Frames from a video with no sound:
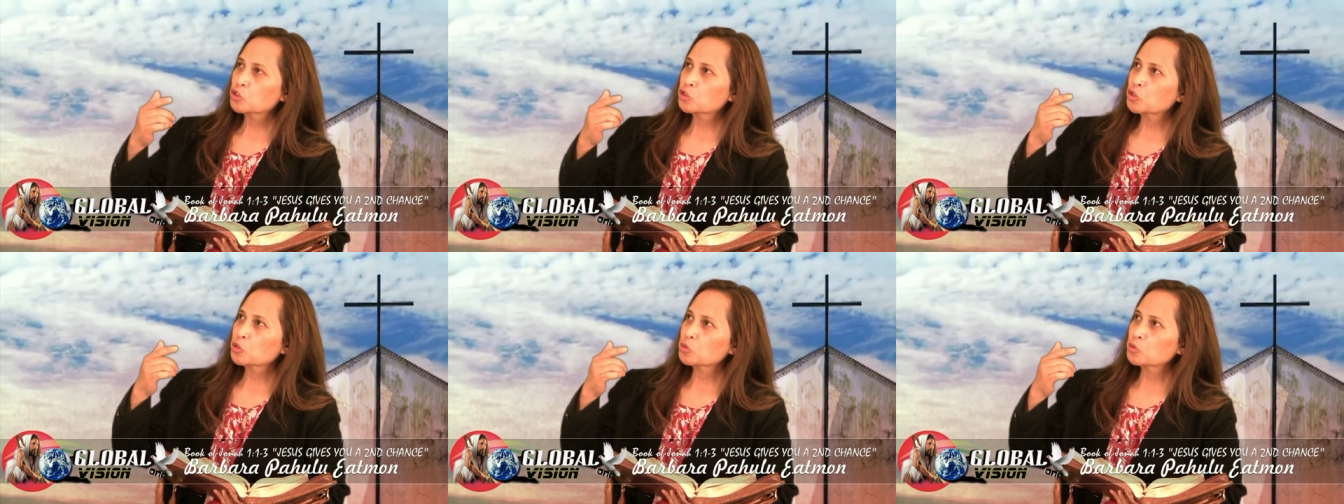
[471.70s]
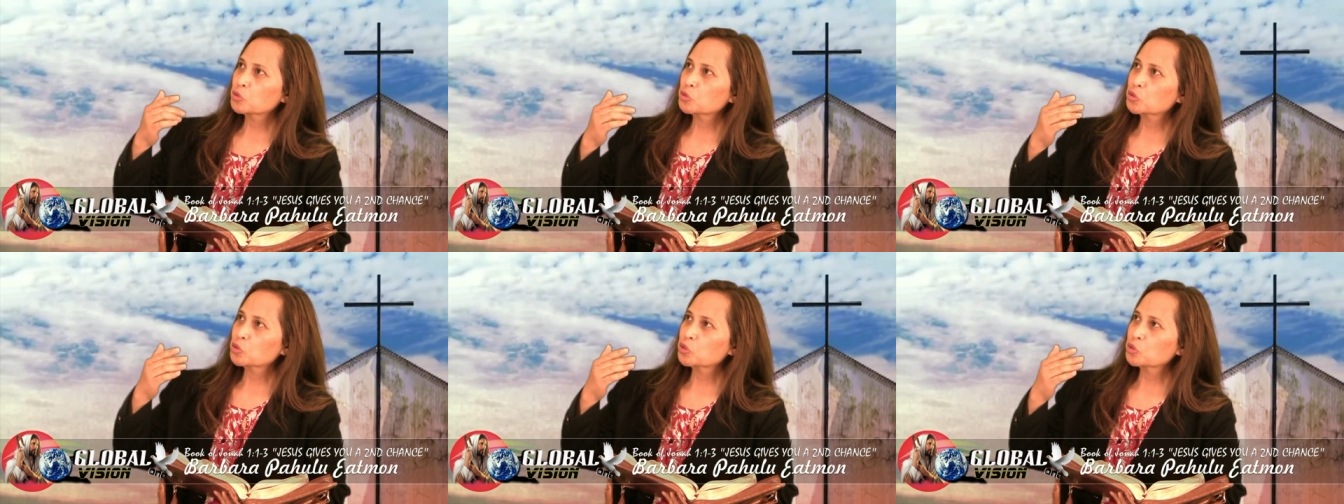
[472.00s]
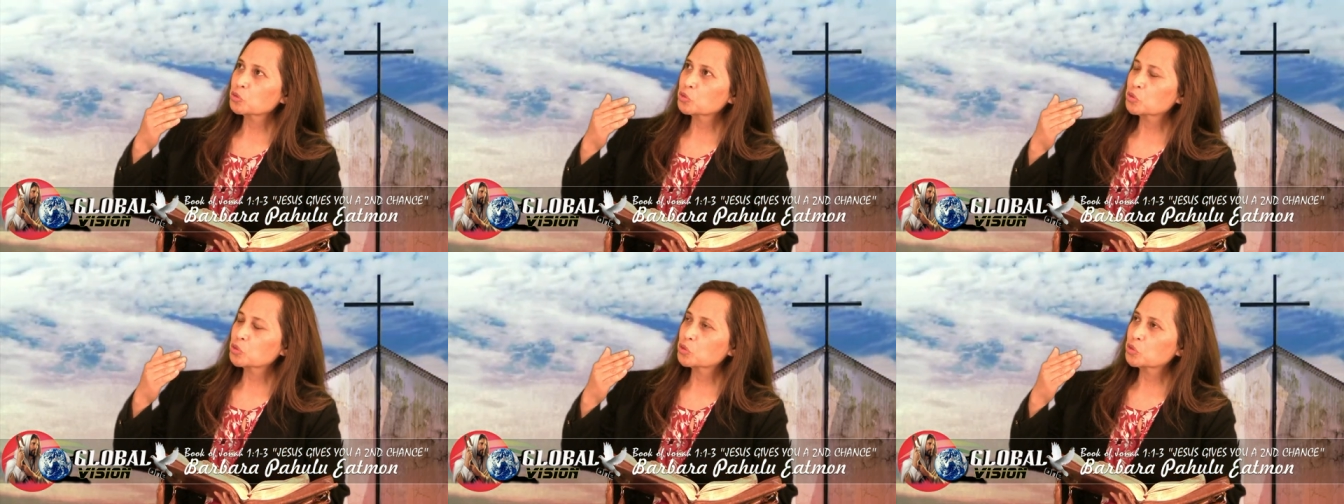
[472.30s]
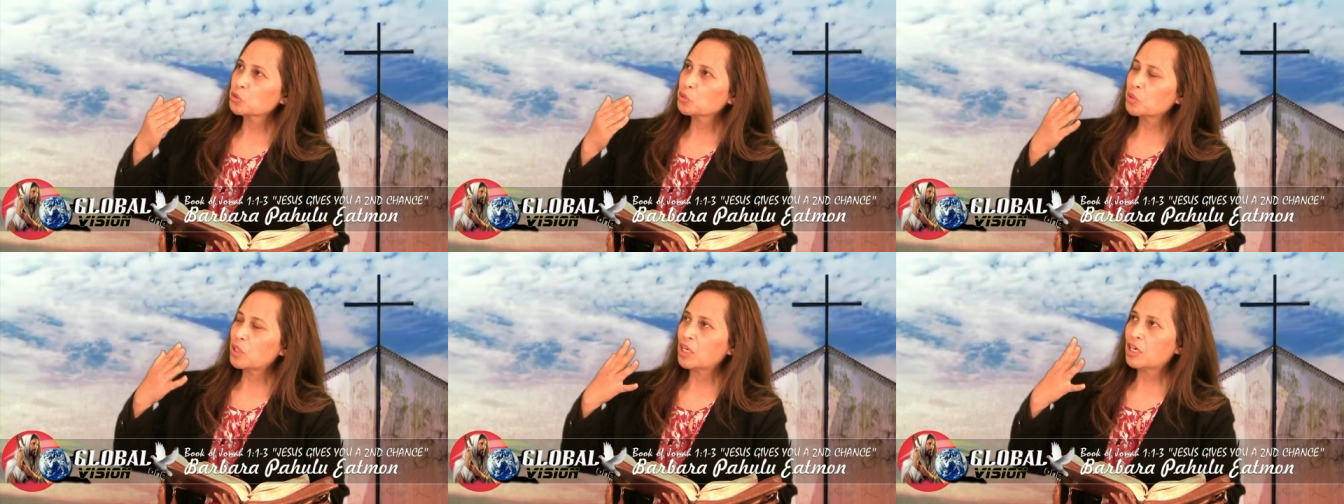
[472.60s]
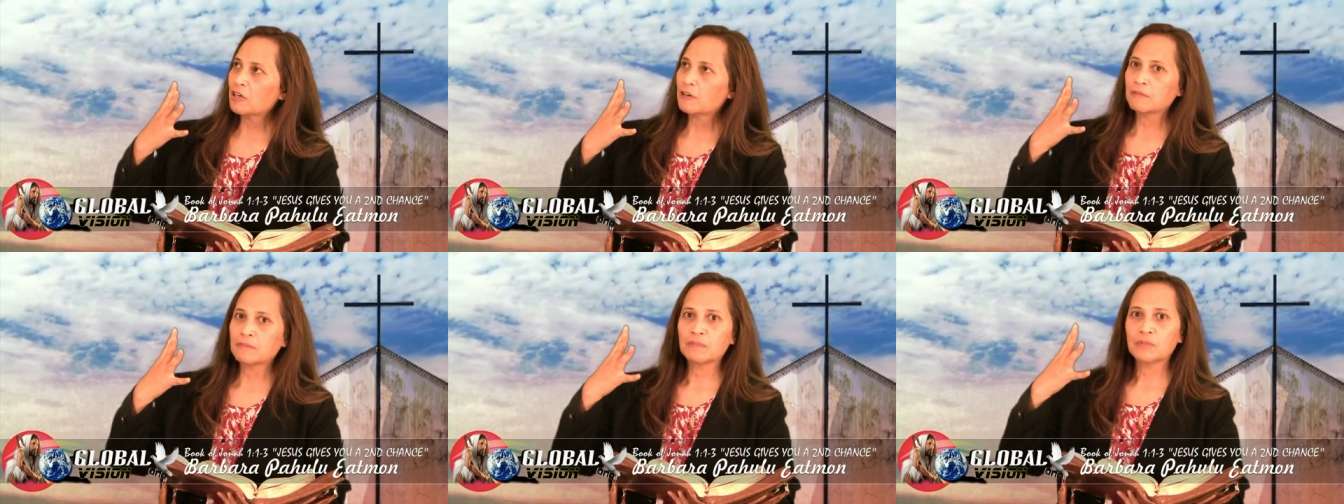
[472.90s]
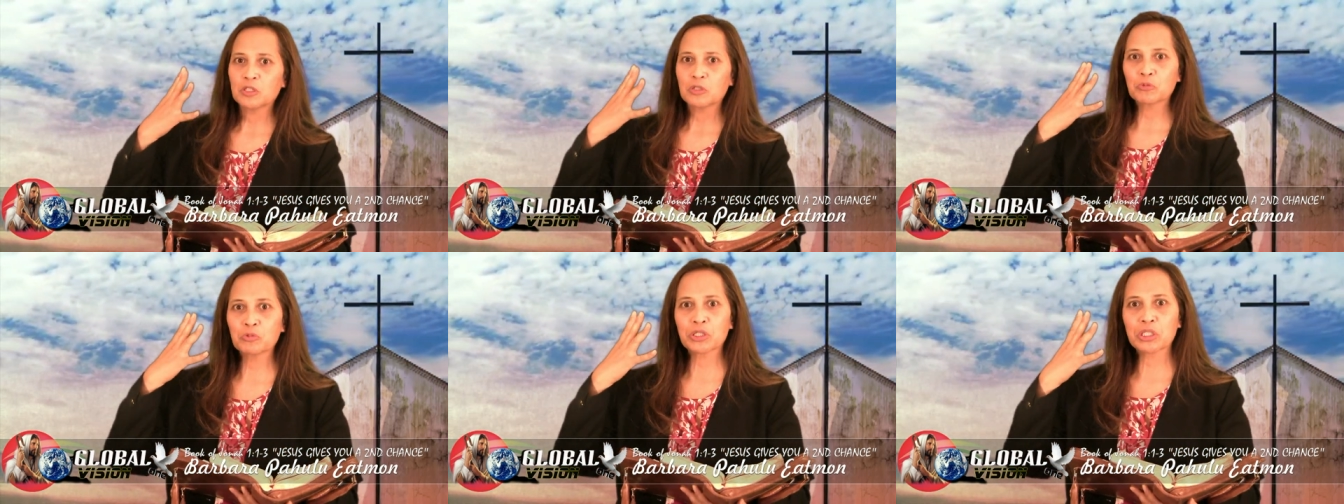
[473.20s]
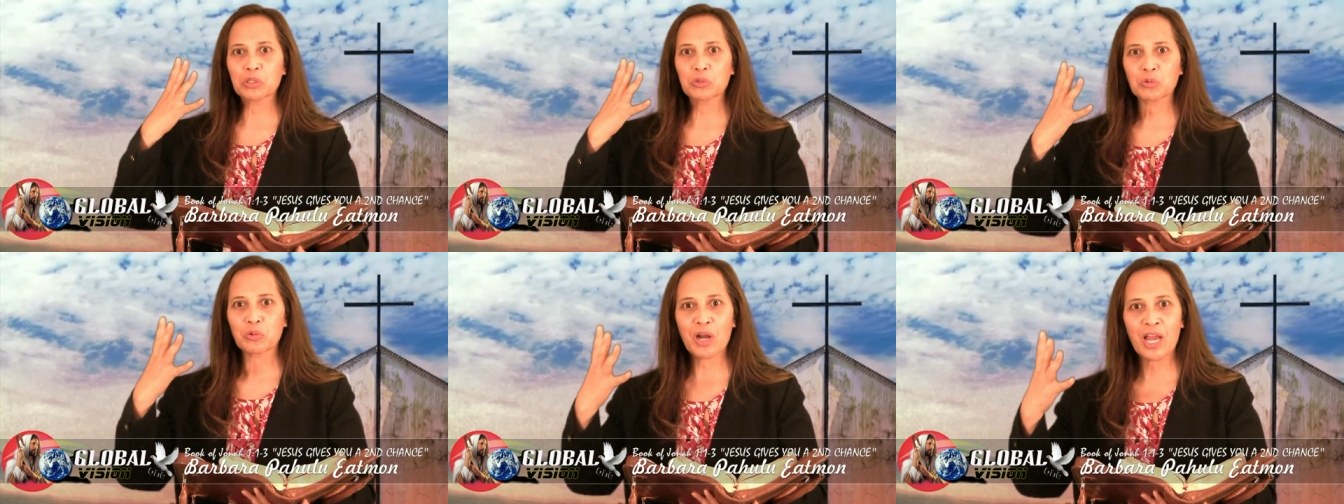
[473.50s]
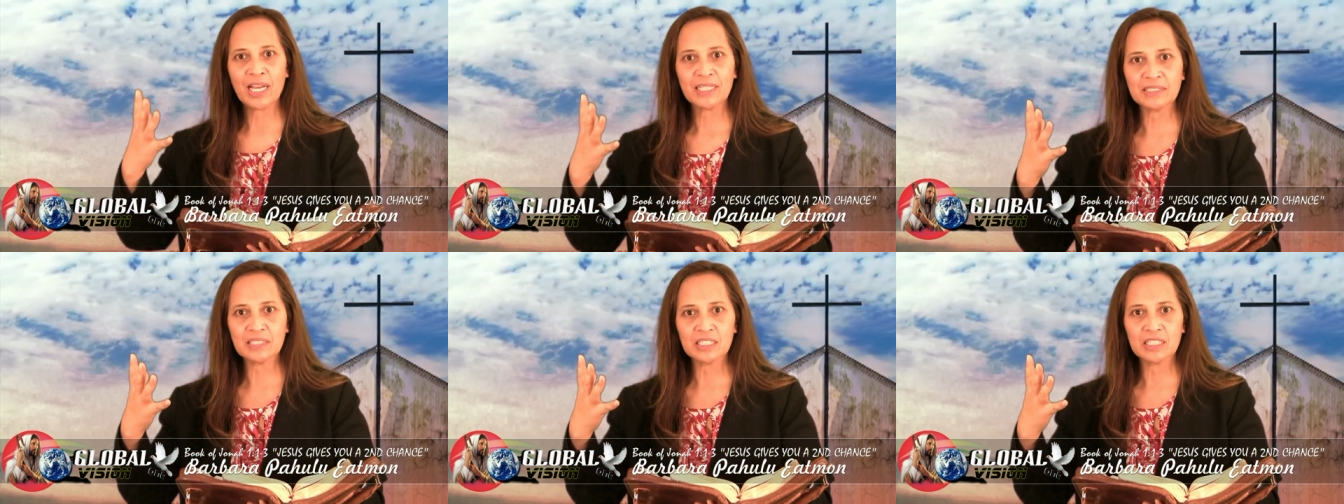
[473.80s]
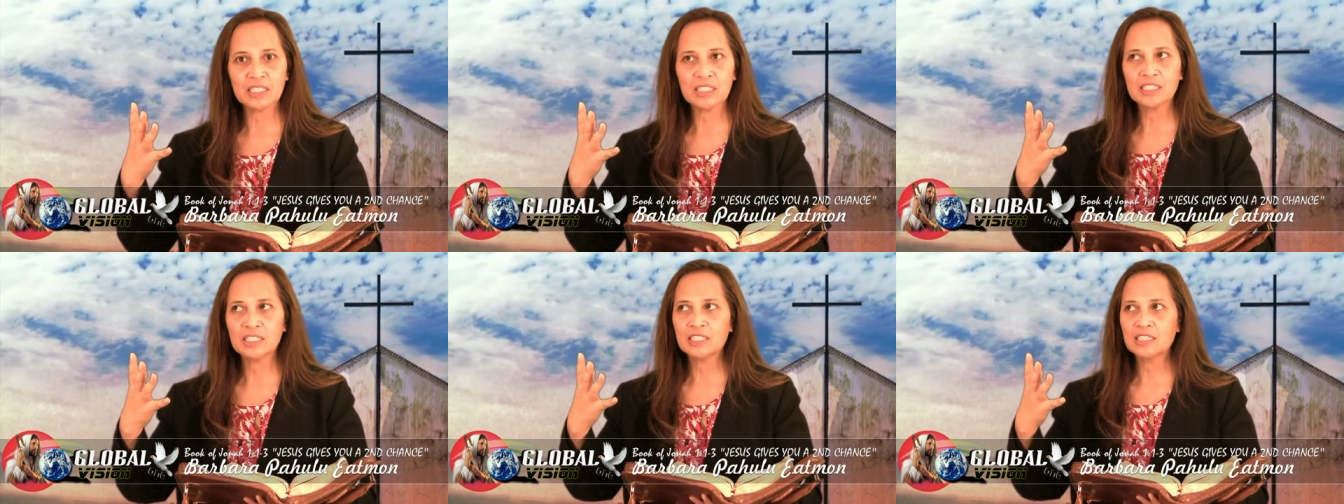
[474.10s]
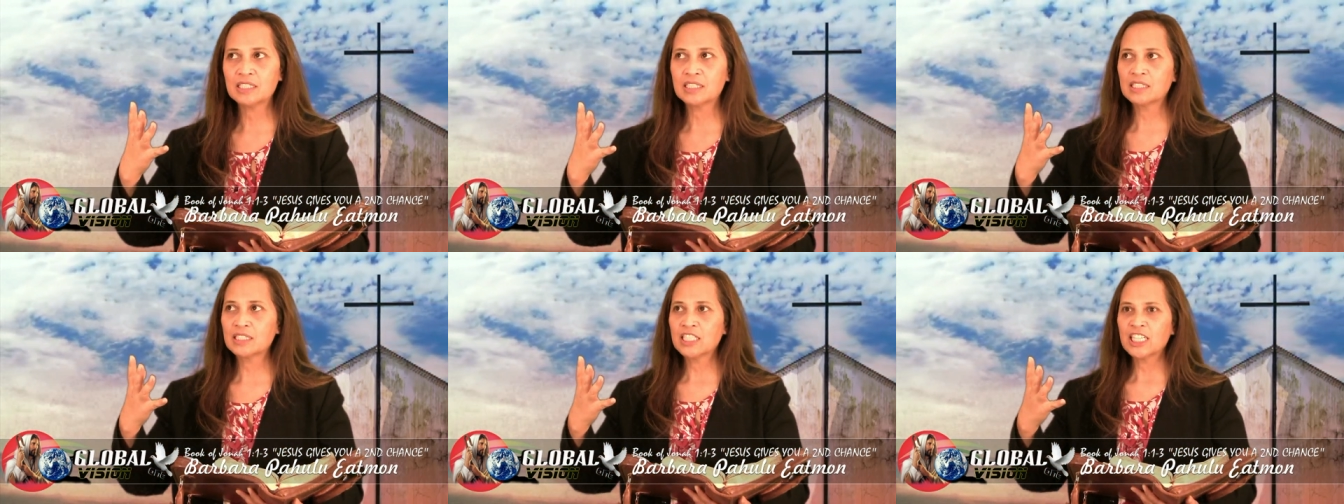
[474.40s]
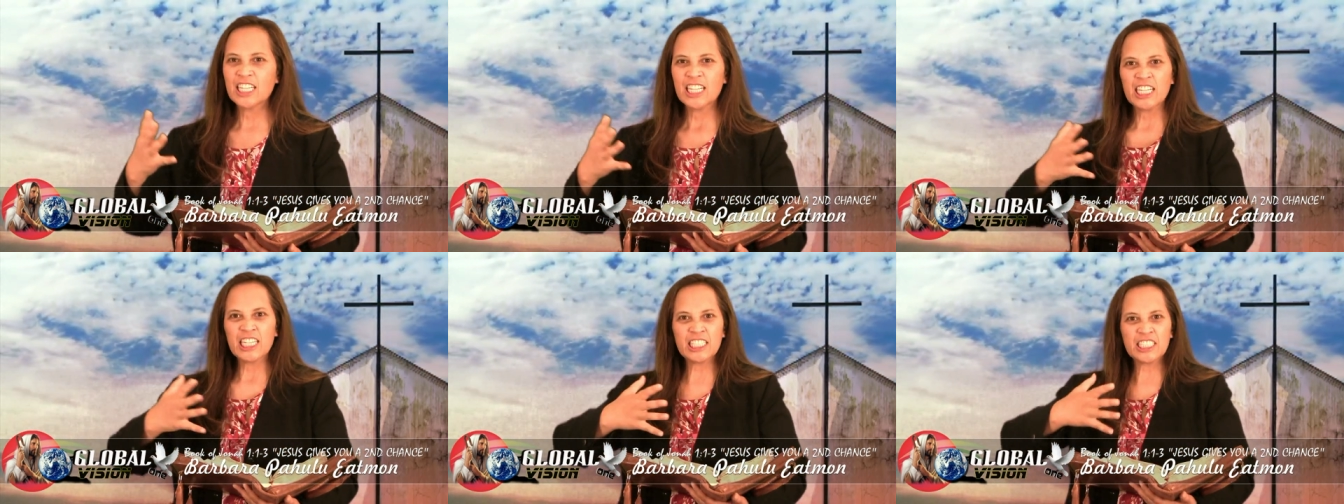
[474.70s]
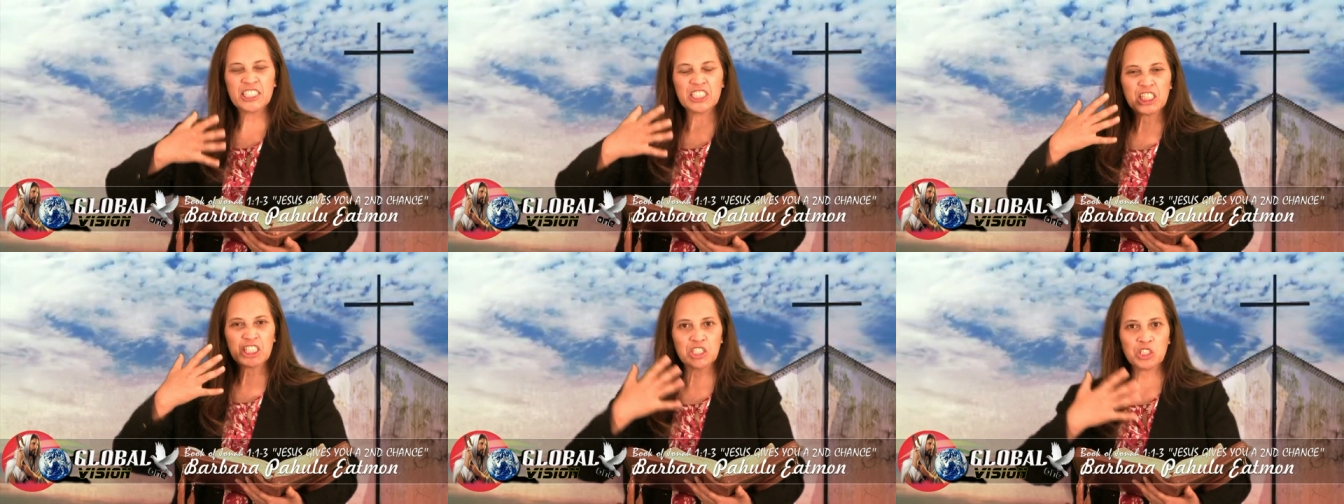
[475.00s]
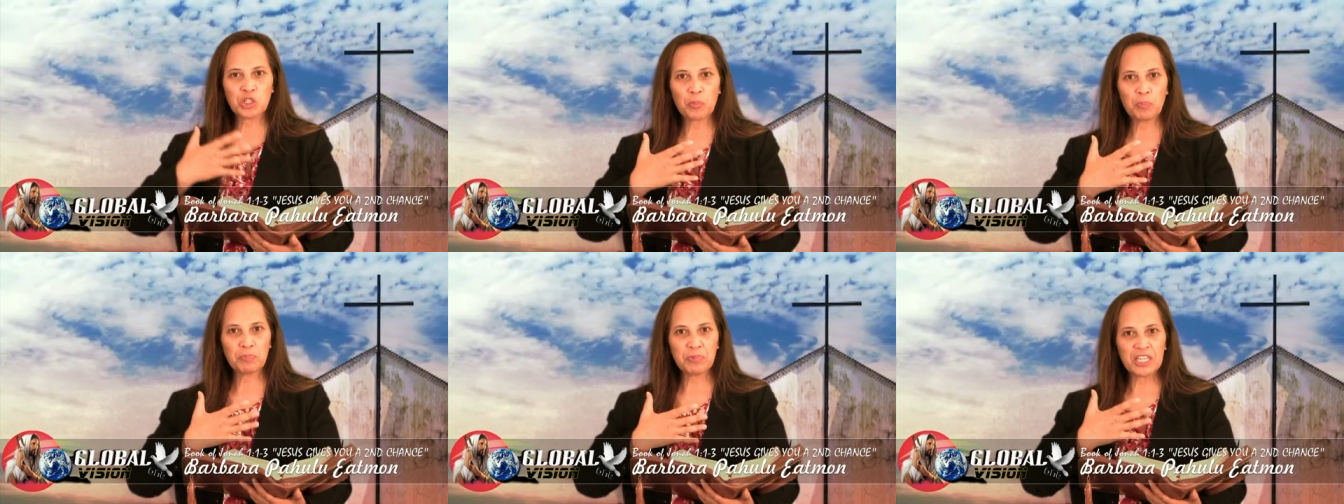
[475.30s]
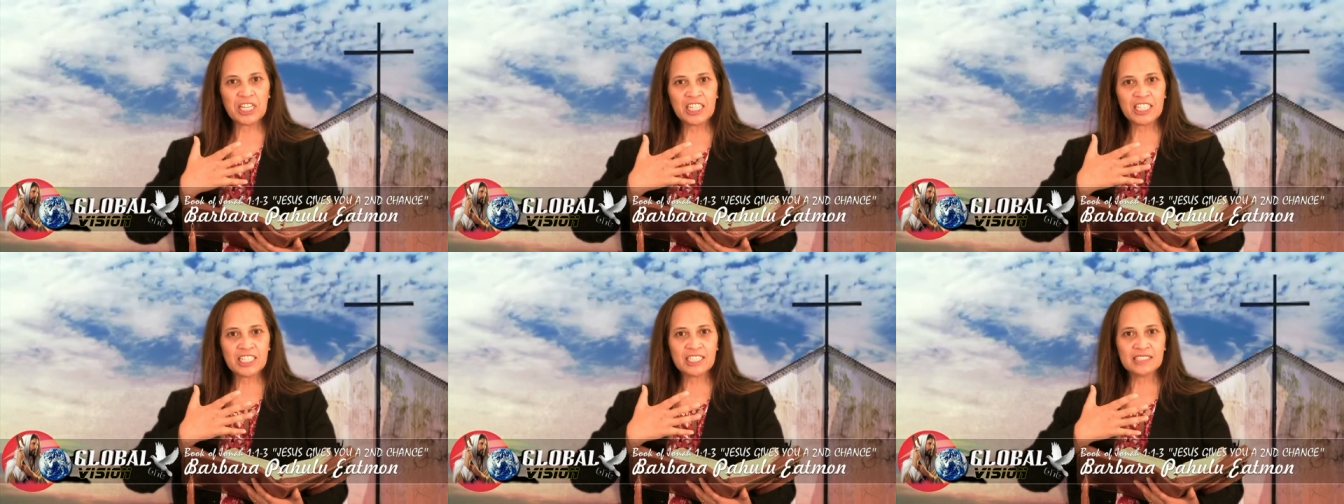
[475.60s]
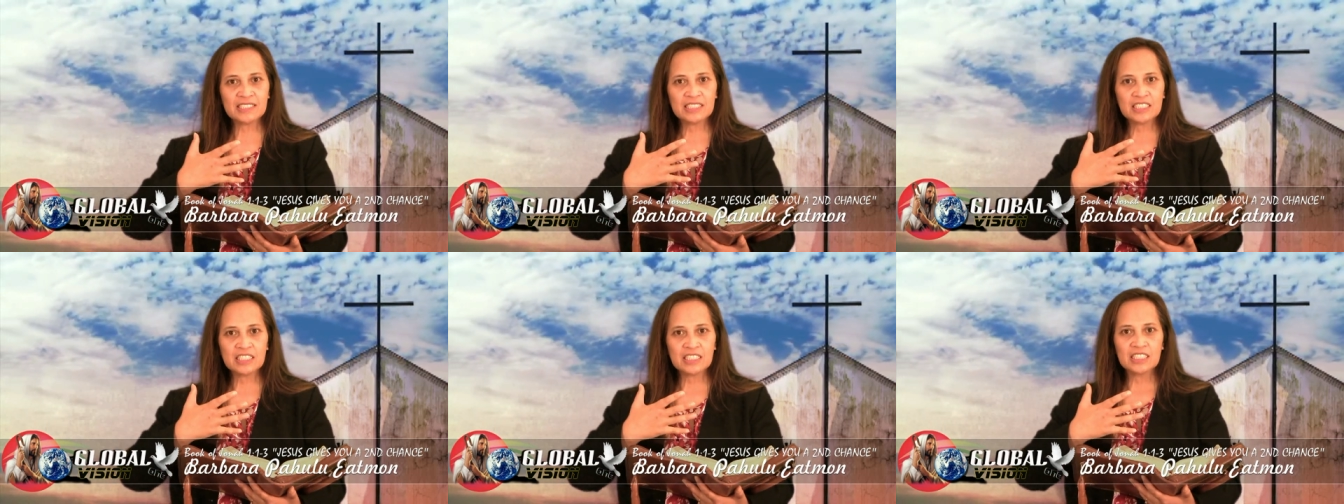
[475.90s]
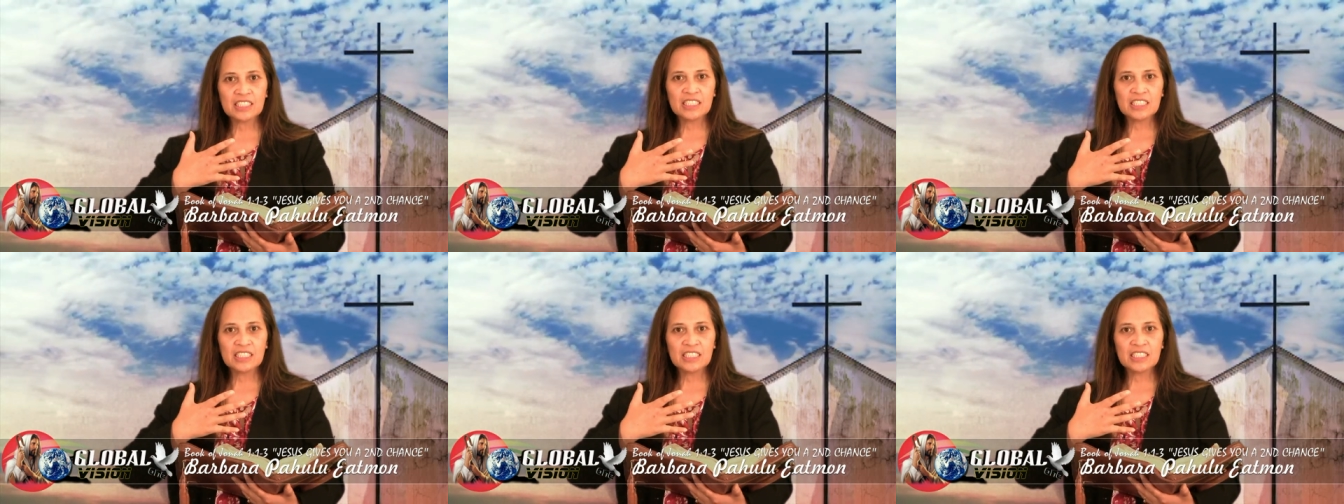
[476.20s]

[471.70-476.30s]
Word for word: to, to, to uh, regret his disobedience